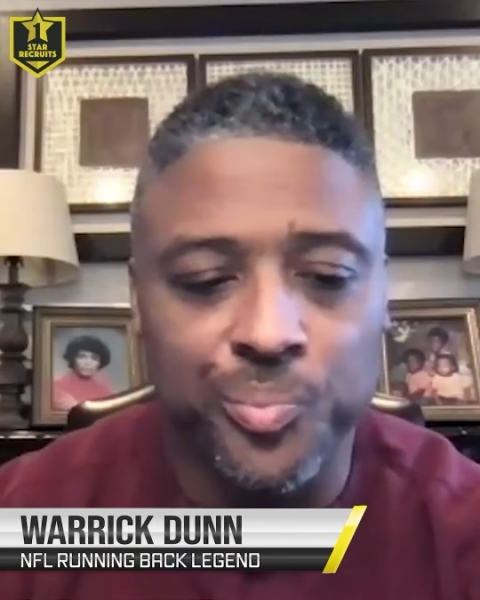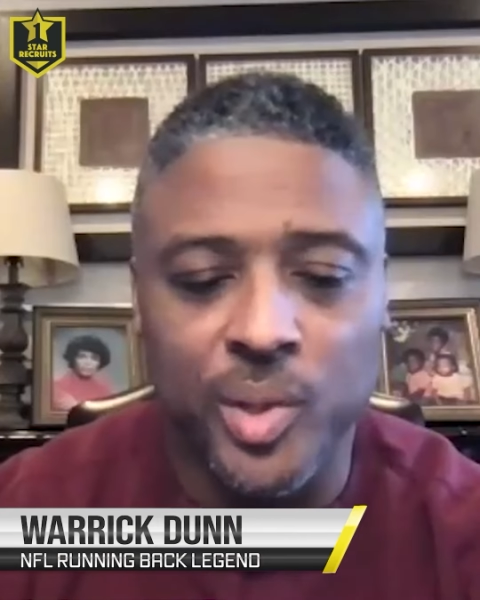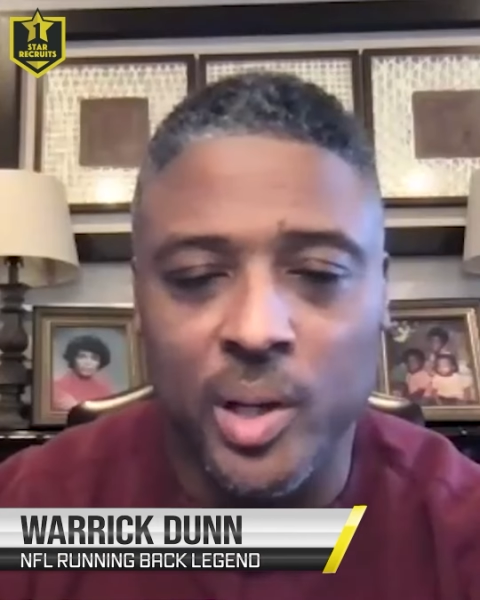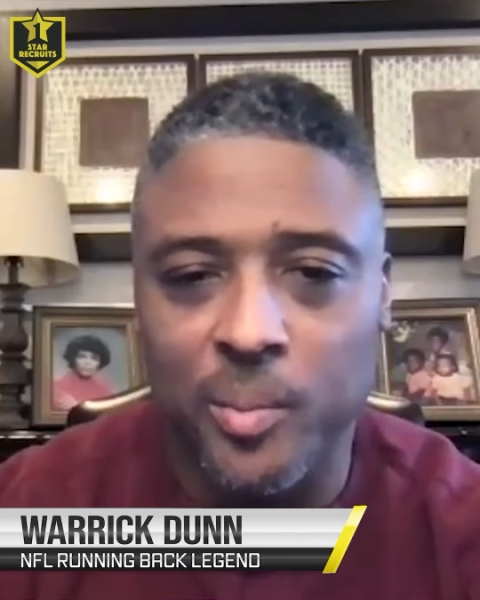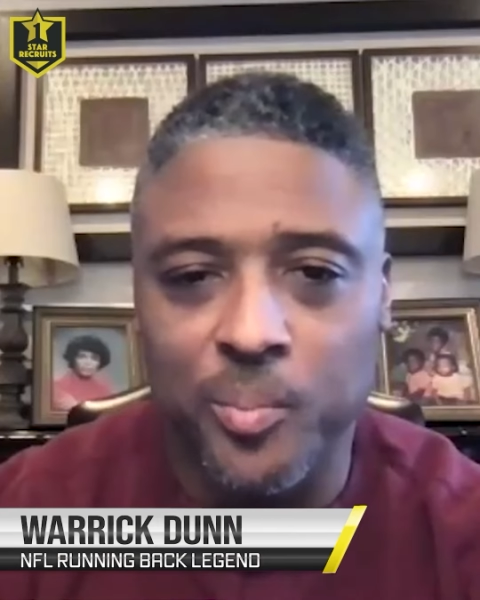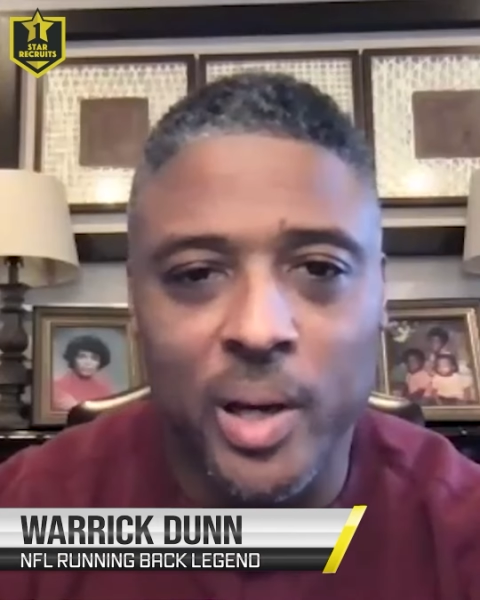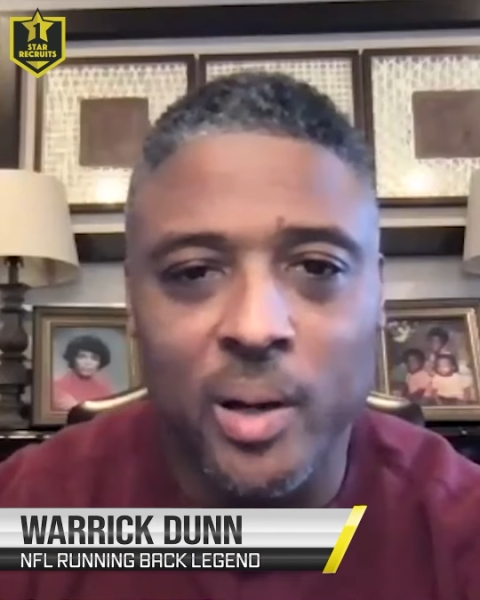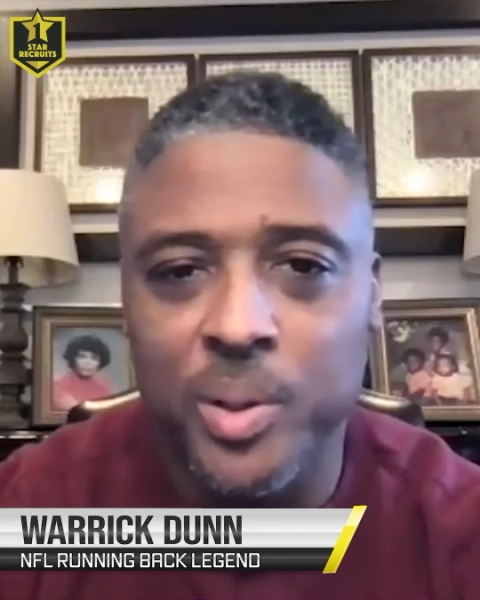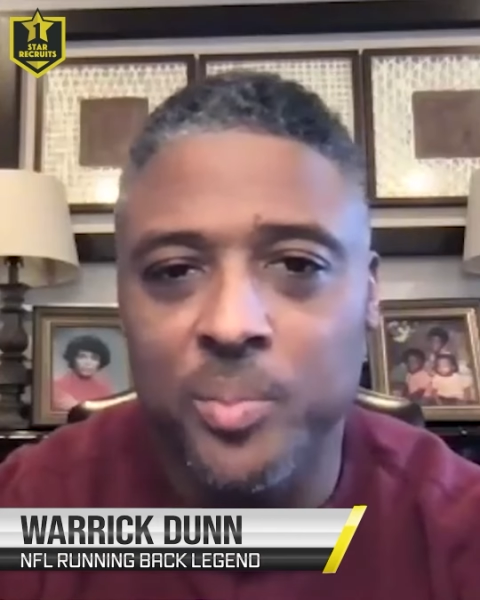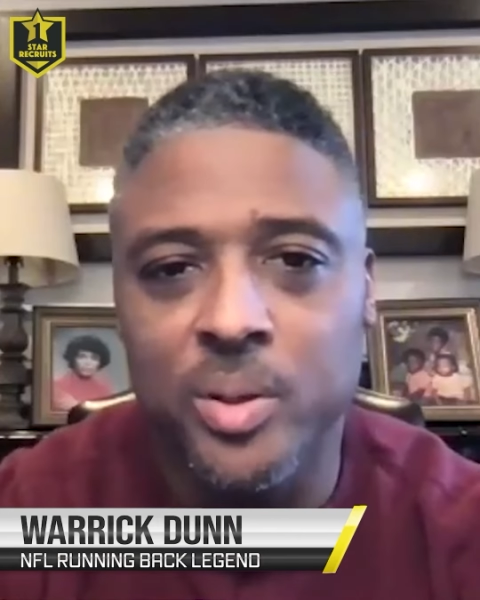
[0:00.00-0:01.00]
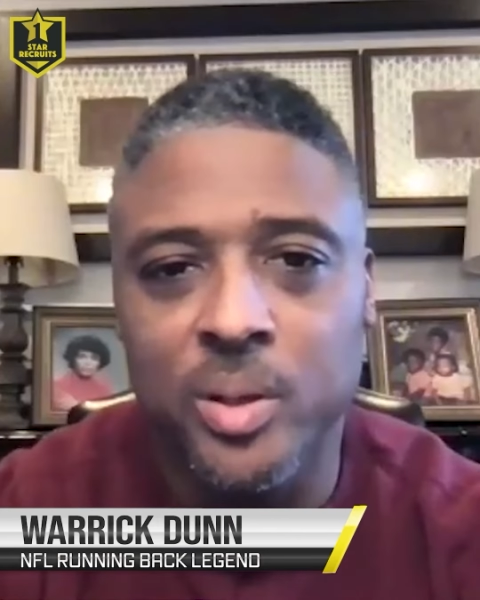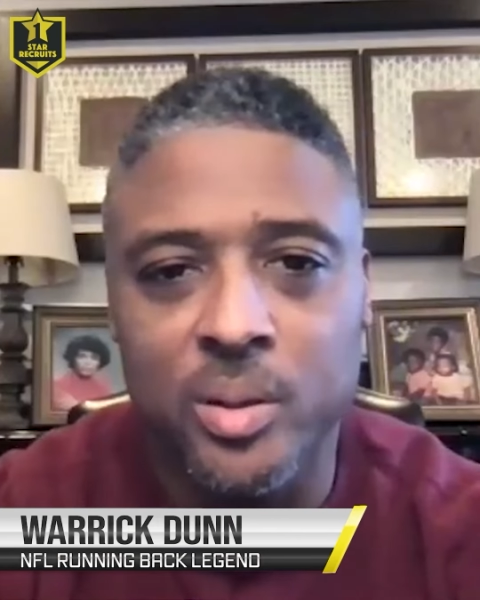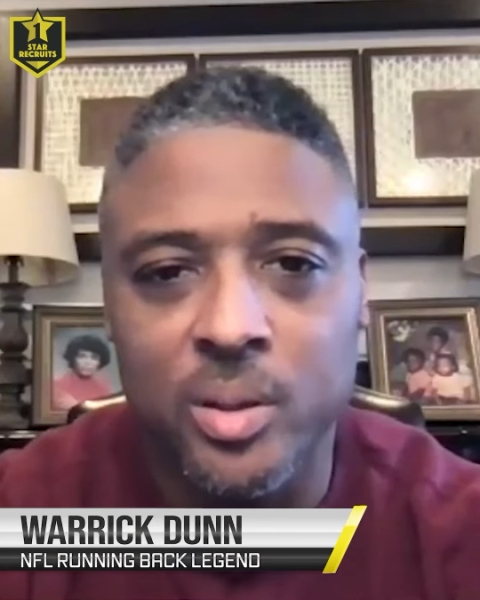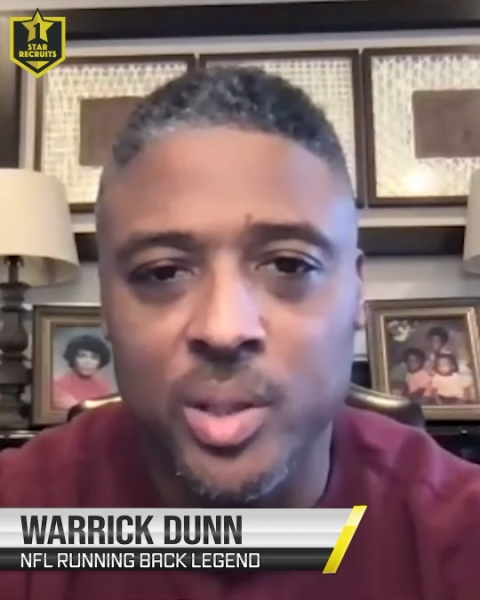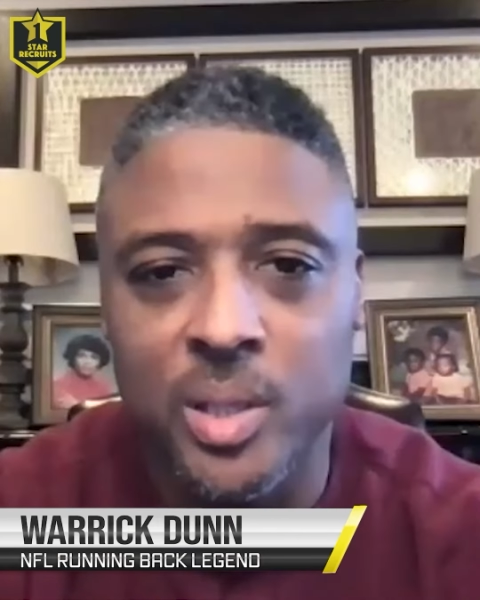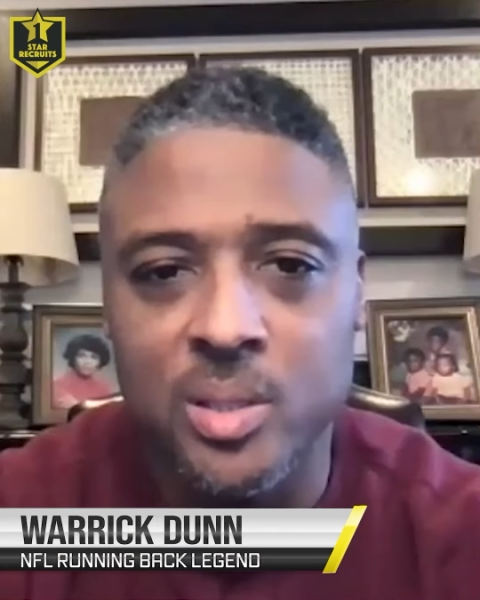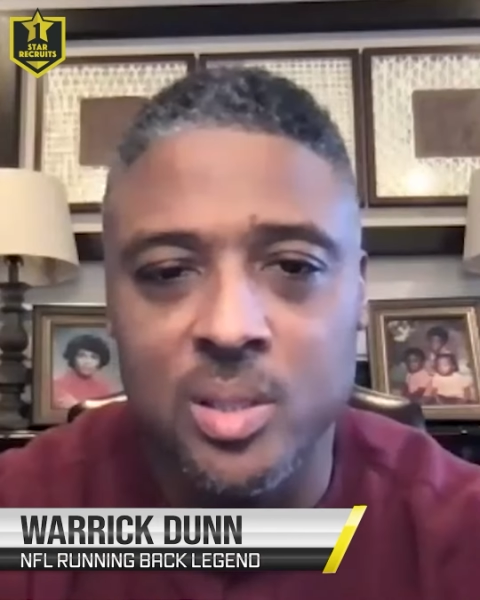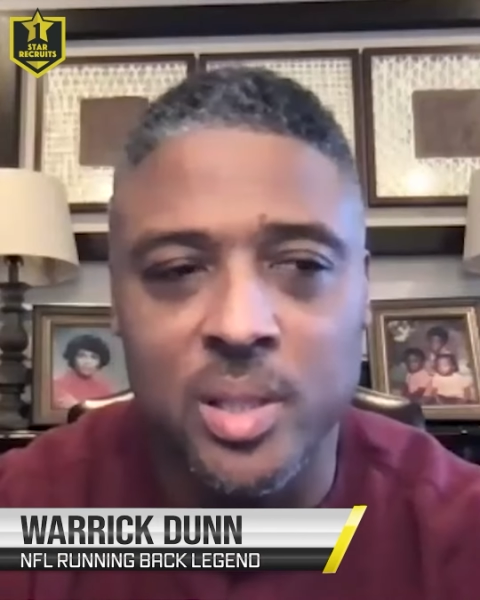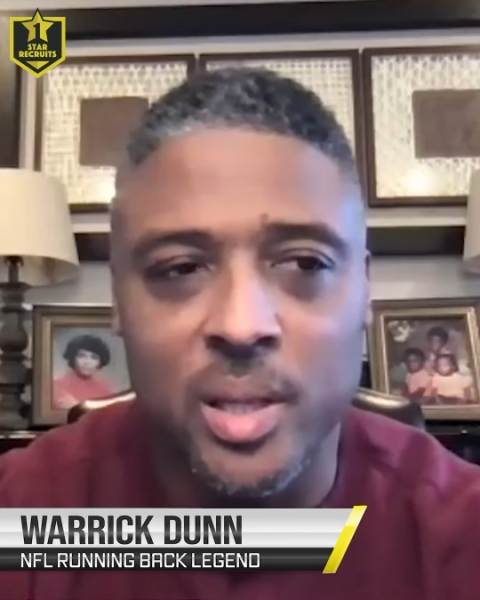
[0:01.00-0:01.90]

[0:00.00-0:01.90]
They're like, a lot of people don't know this is